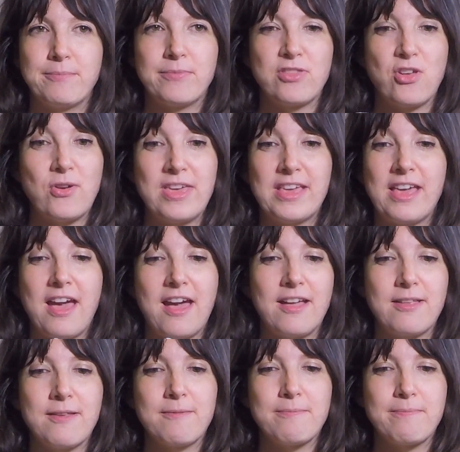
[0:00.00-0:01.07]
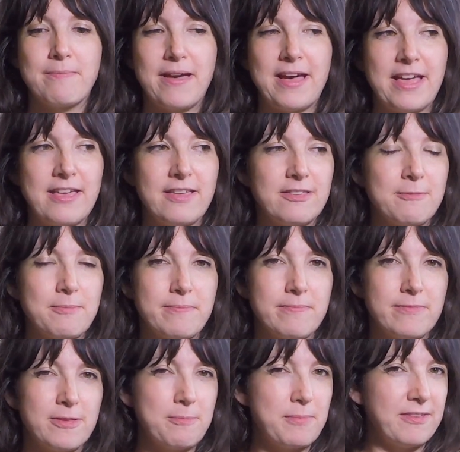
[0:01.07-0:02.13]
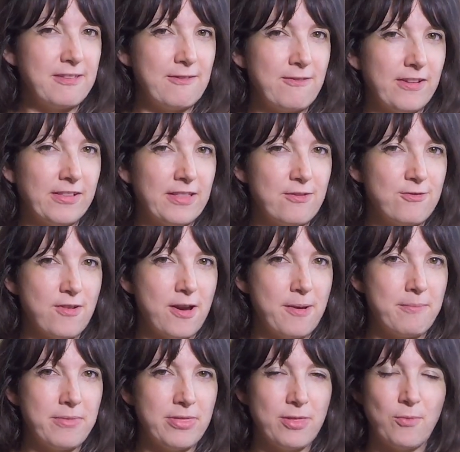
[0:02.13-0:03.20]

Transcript: though you can buy it specifically from